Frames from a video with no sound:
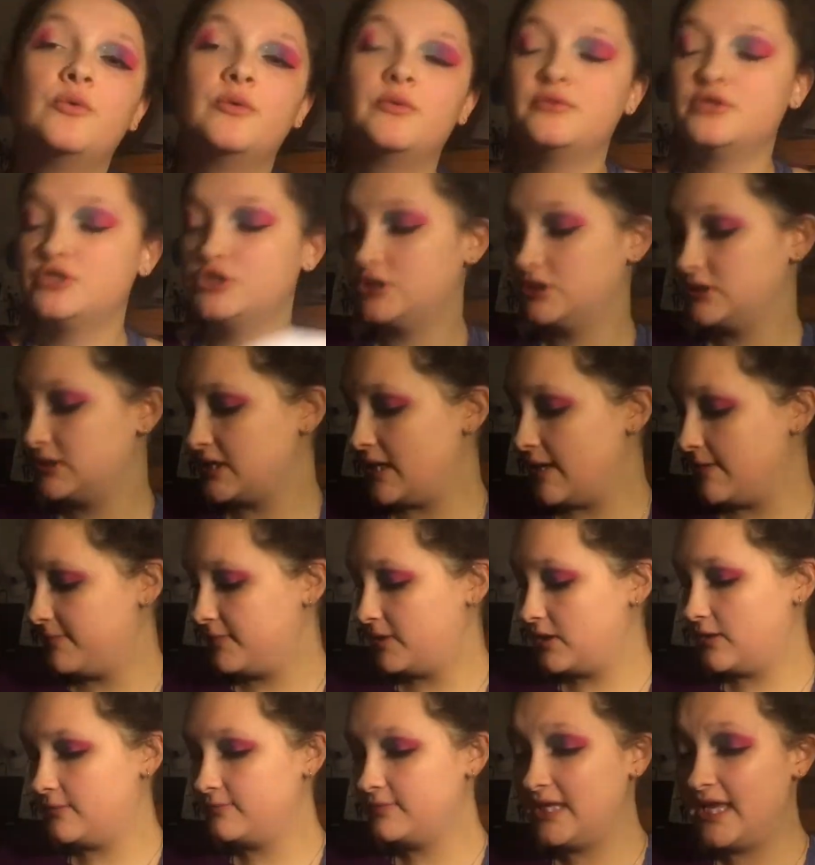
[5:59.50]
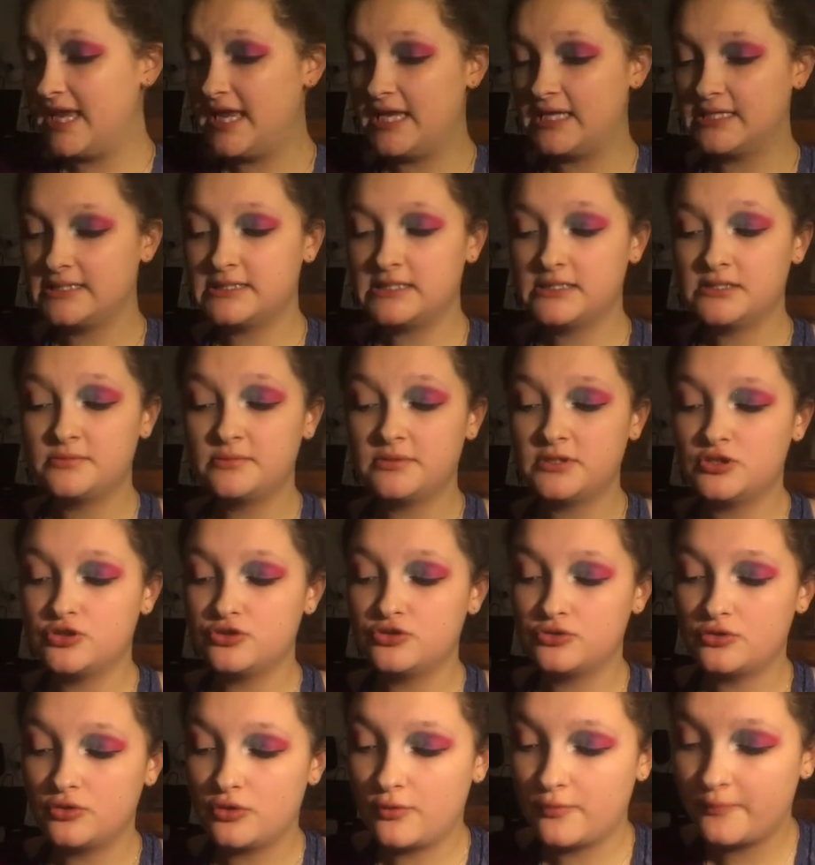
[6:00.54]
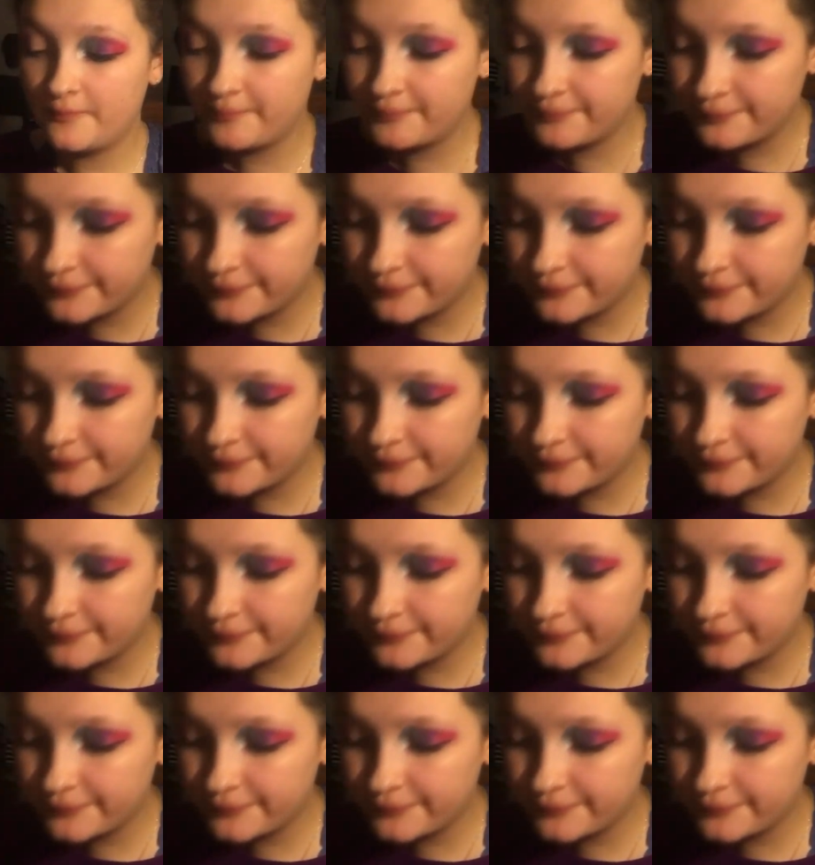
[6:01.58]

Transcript: We were just tapping off the excess because, you know,